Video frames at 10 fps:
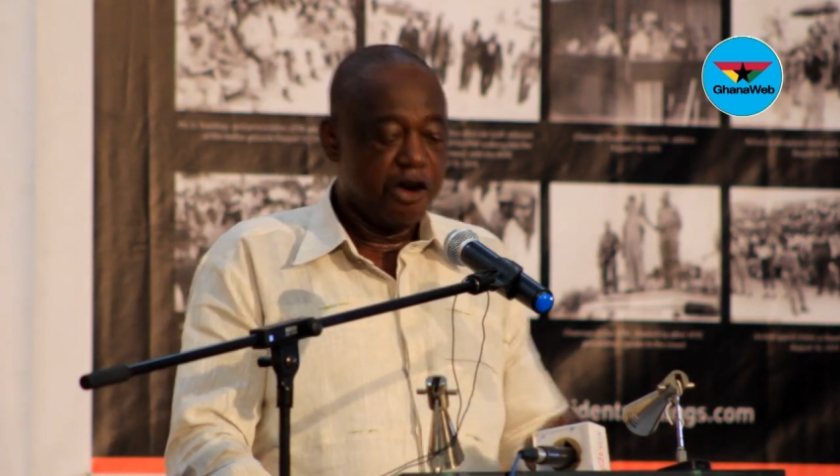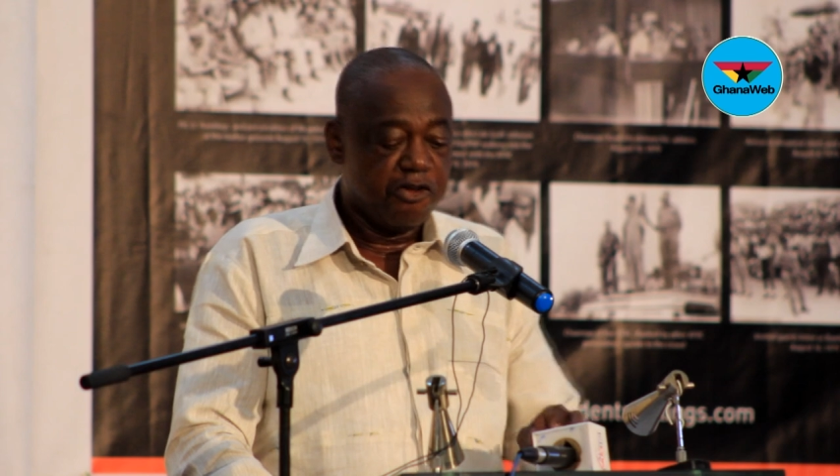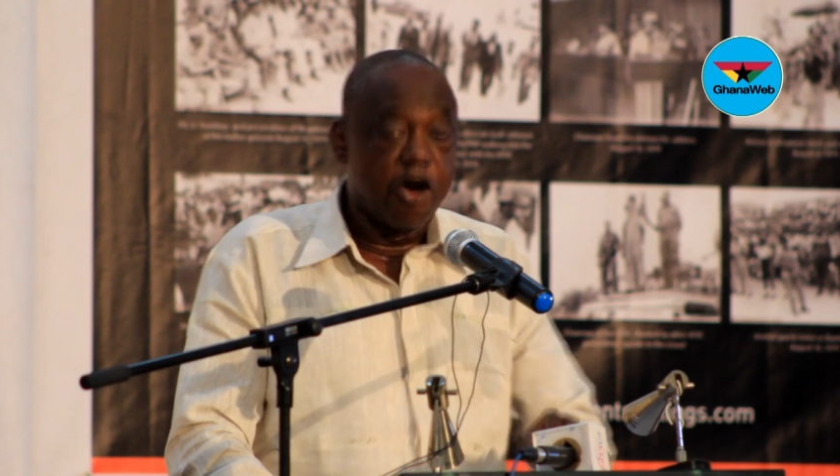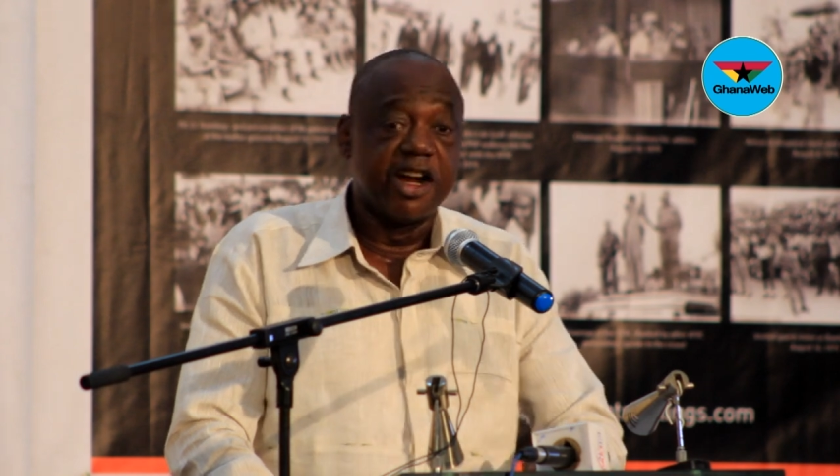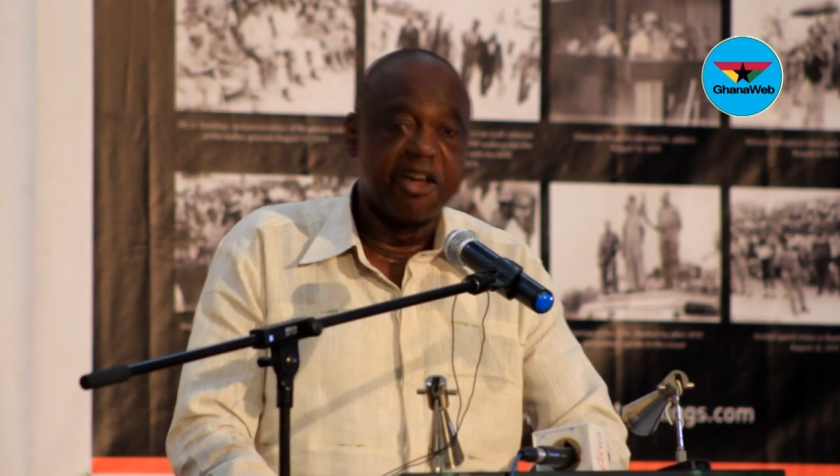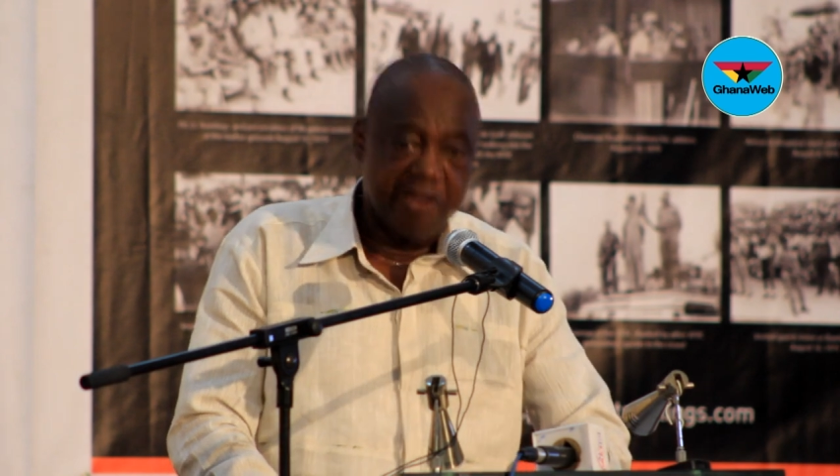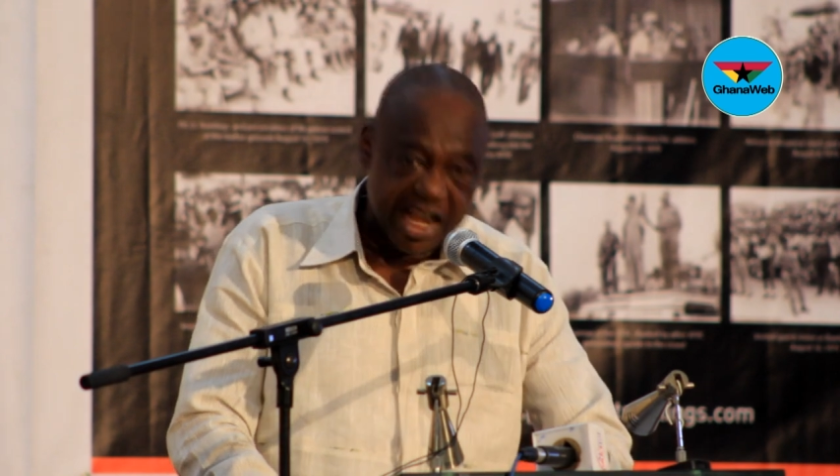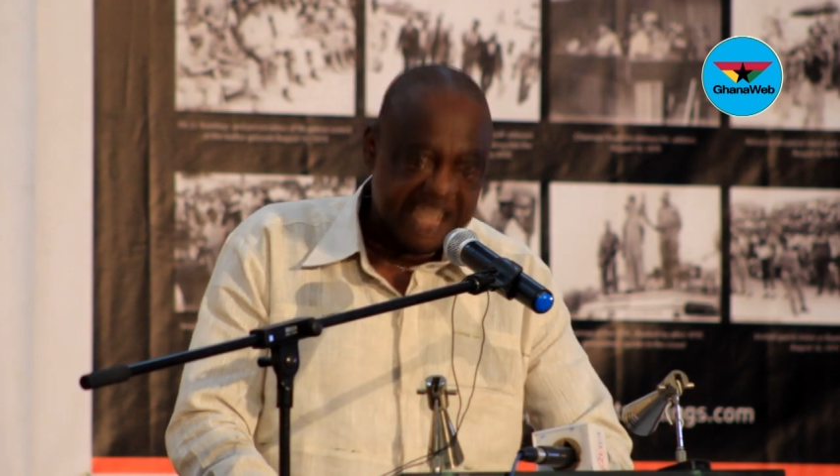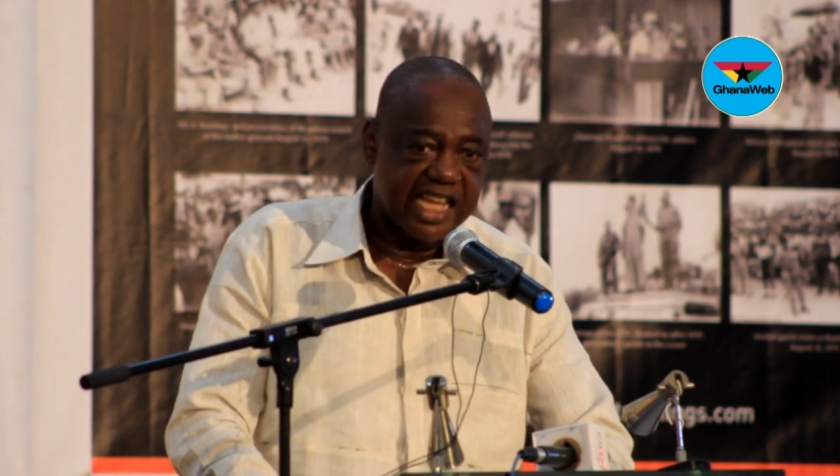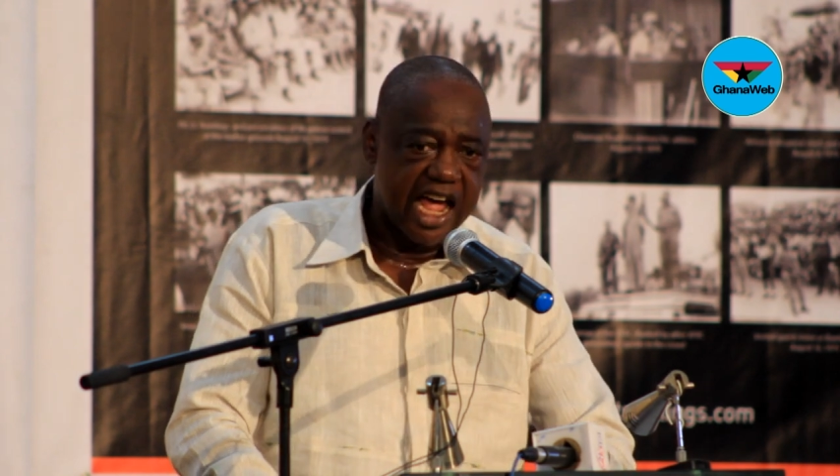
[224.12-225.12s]
For the
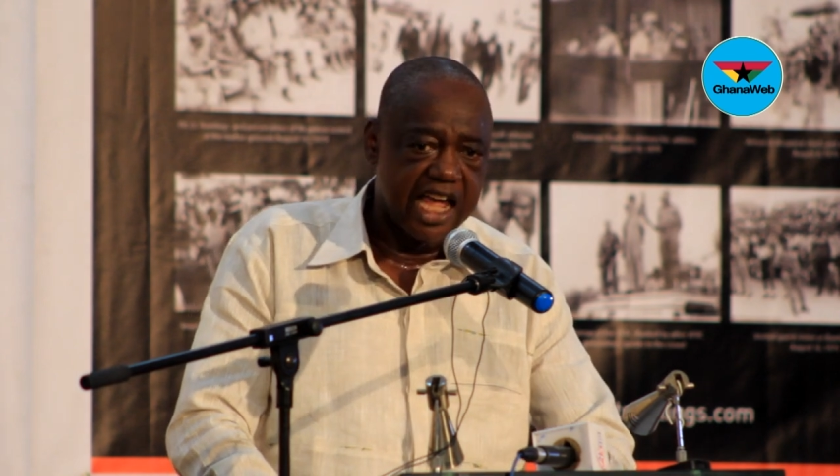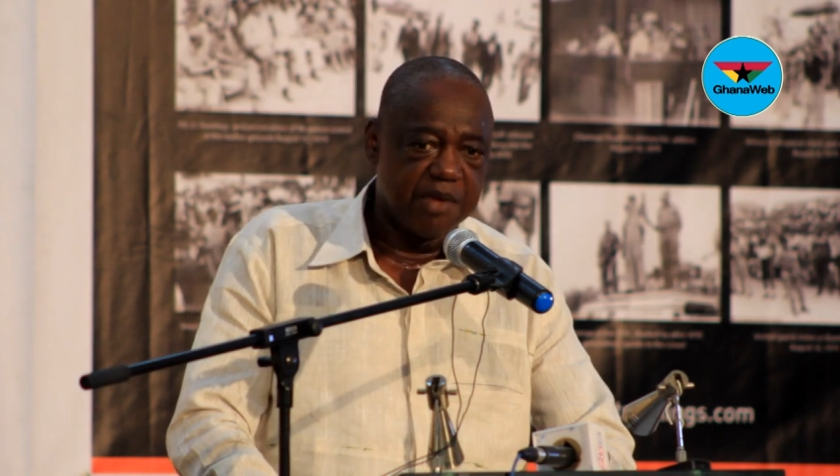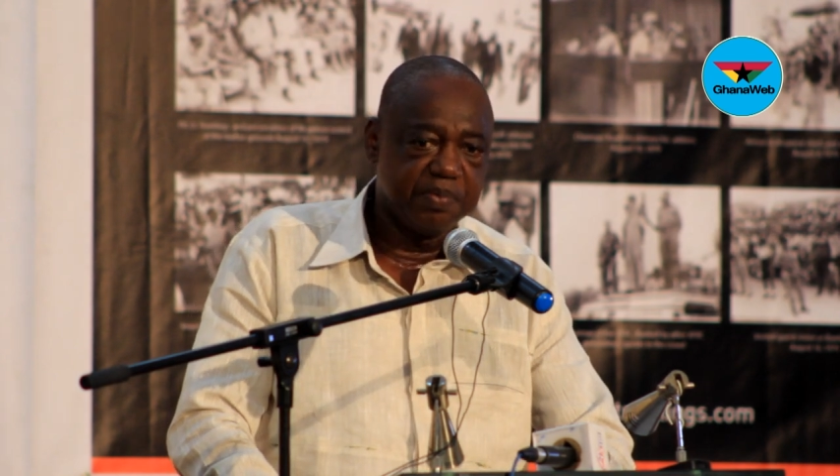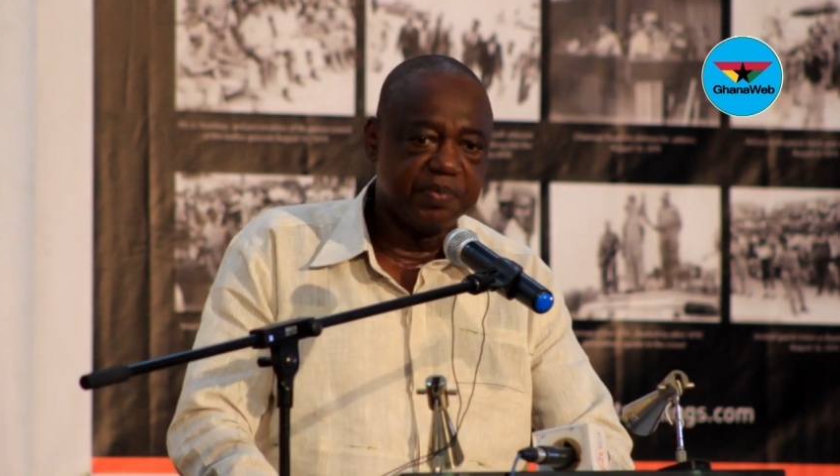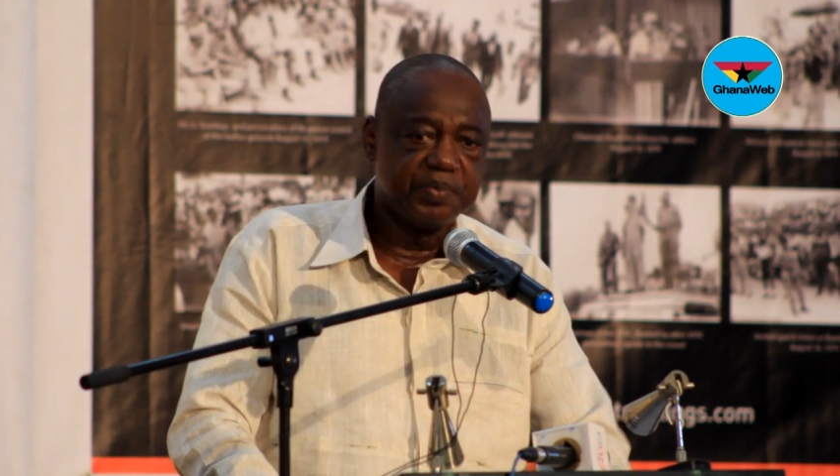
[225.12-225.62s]
first time,